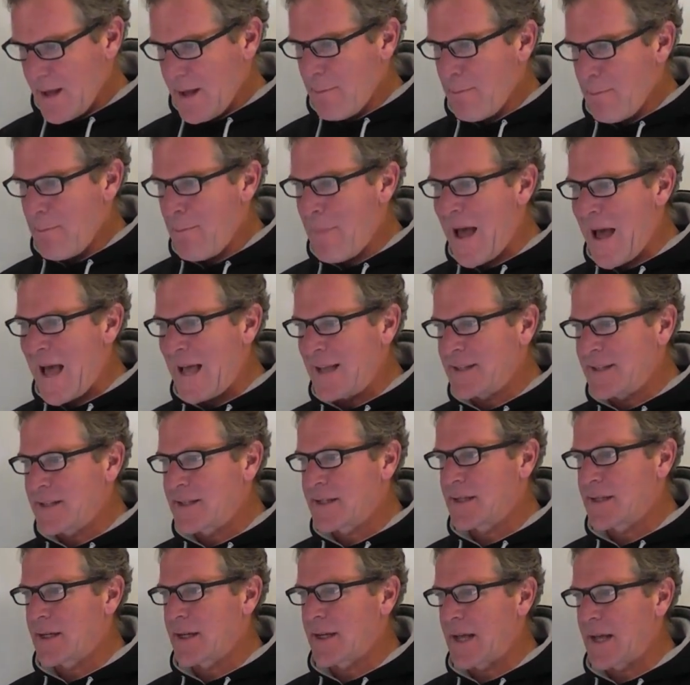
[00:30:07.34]

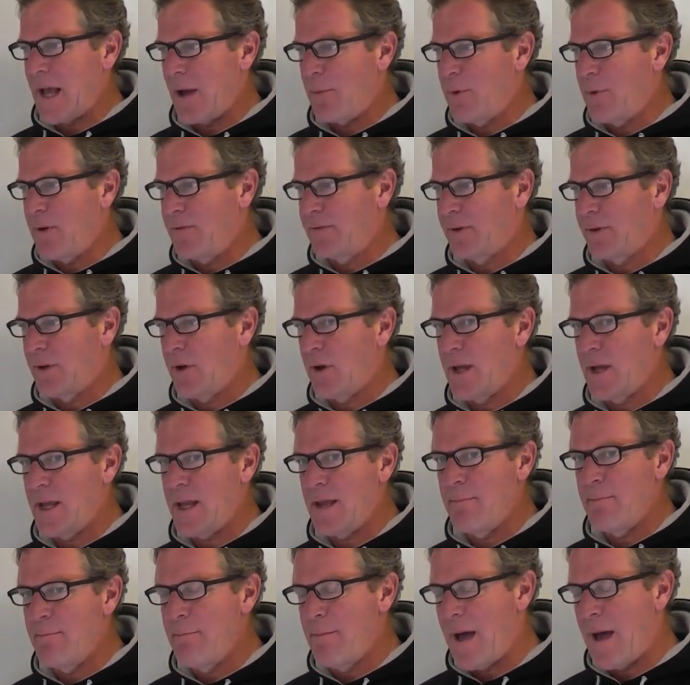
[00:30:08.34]
Mats, can we fly
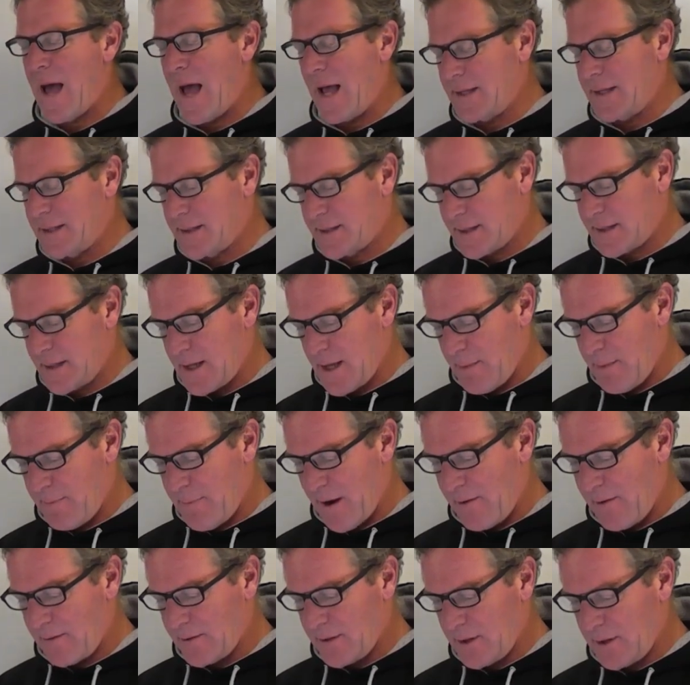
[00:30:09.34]
in mats?
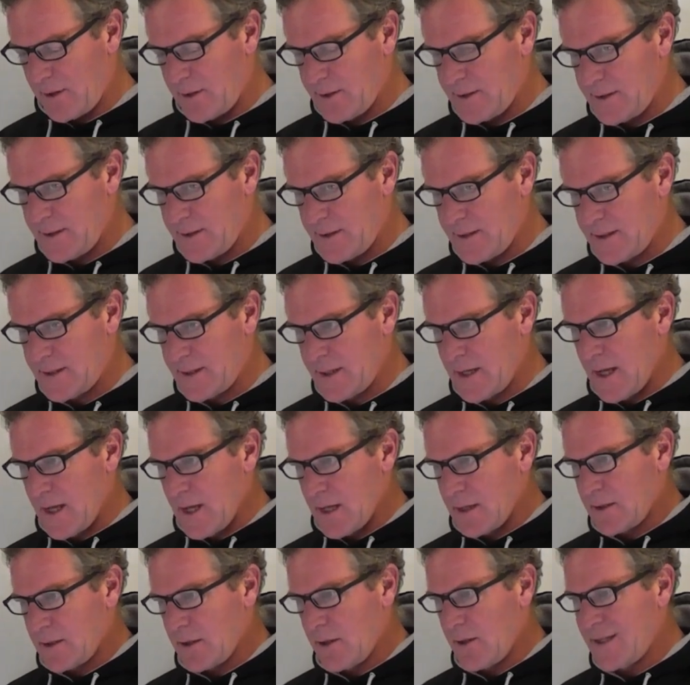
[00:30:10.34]
Paragliders,
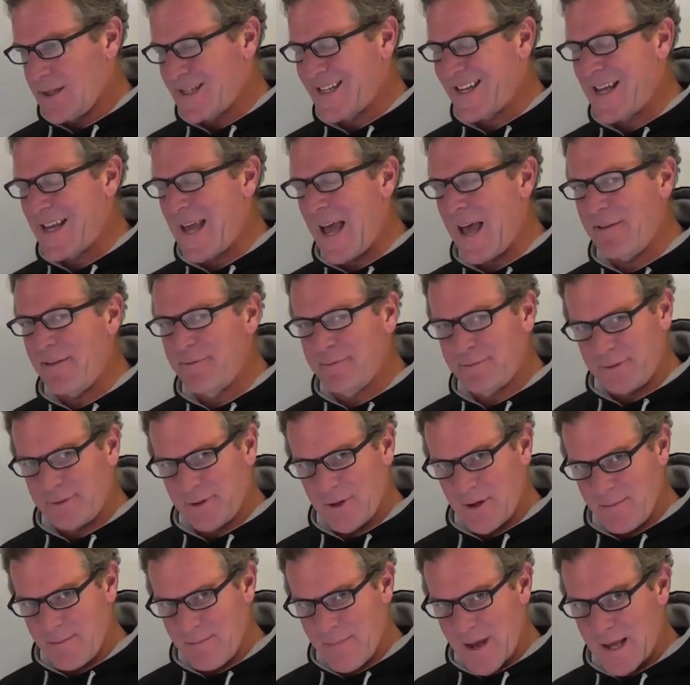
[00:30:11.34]
gliders can
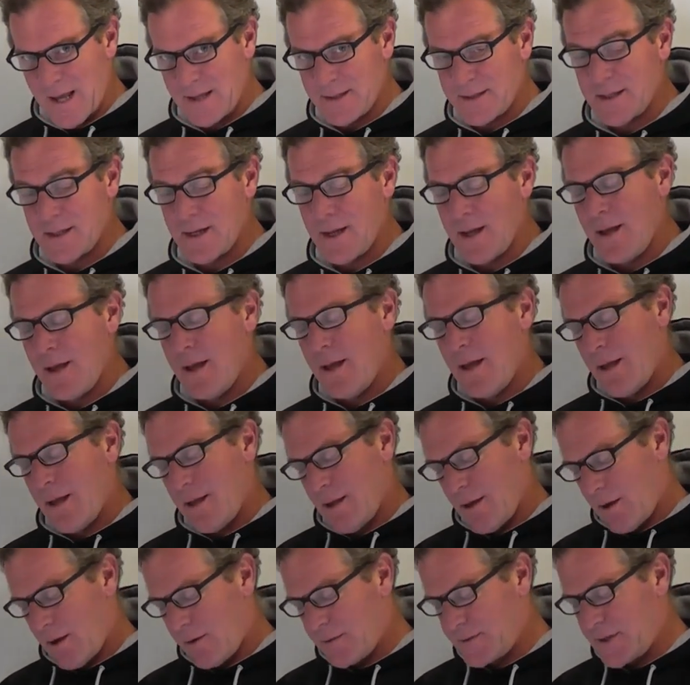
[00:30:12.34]
fly in mats.
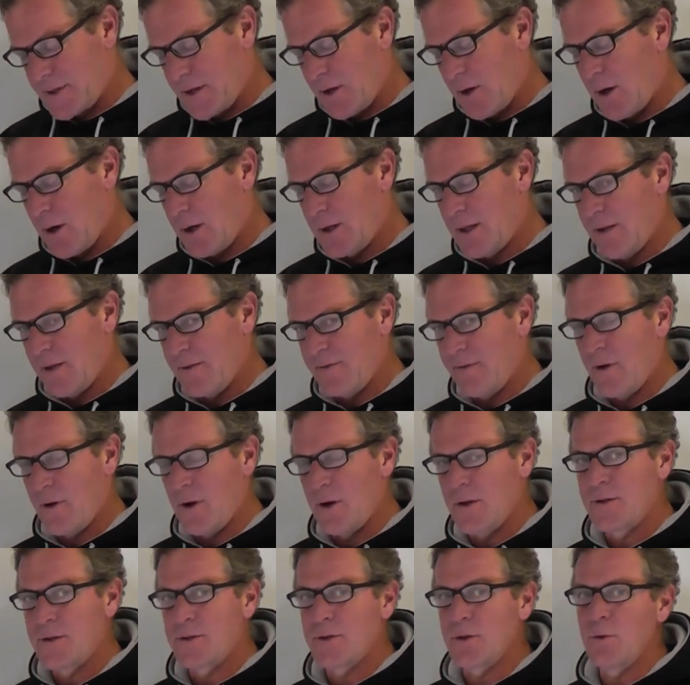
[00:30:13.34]
Obviously, highly
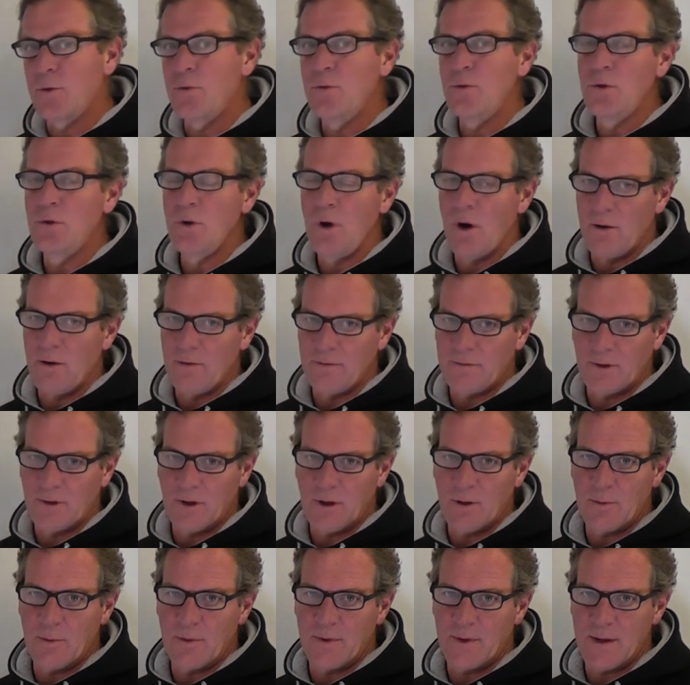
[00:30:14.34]
advised, do not fly
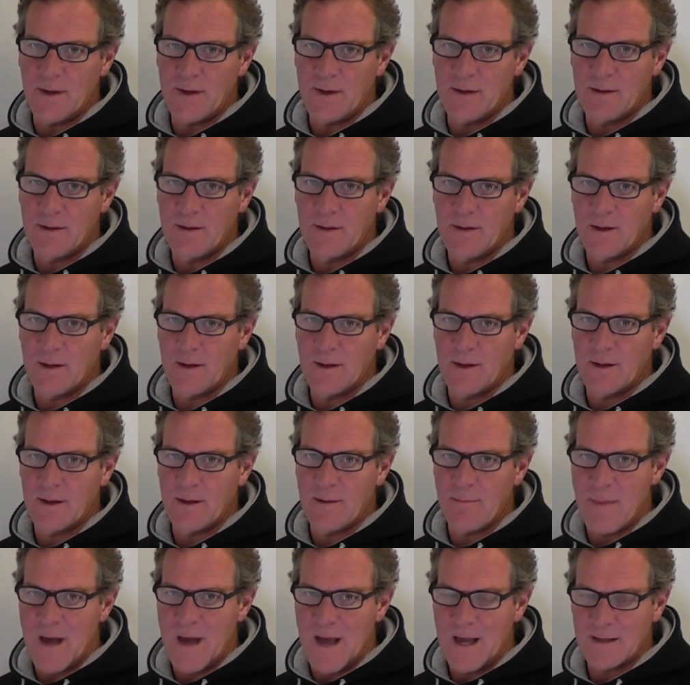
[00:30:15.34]
within a
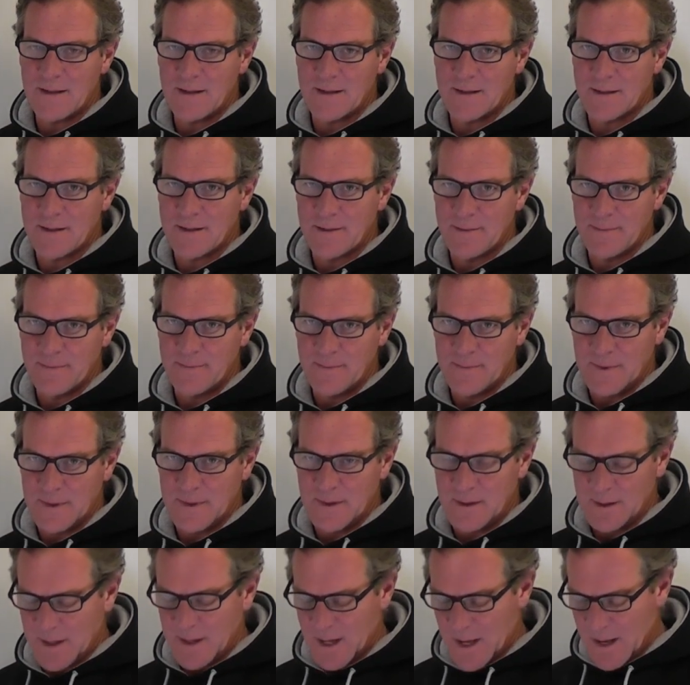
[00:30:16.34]
mats.
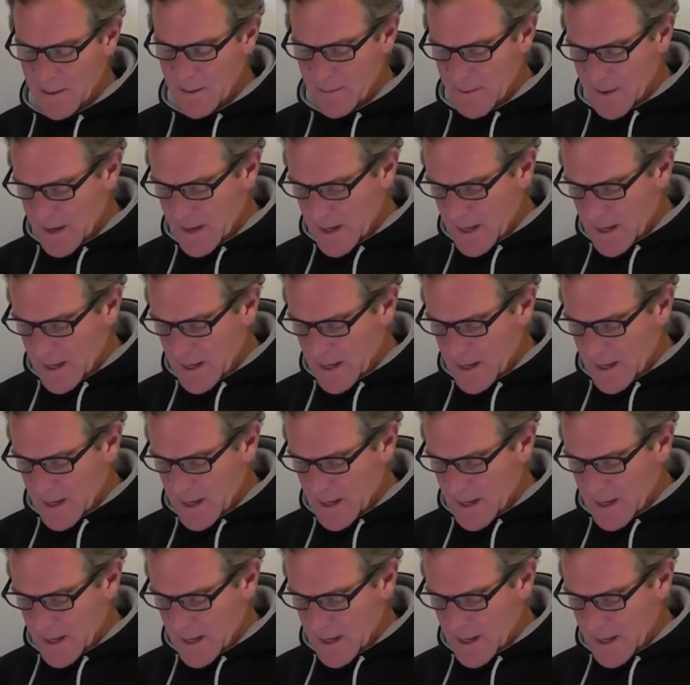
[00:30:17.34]
Okay.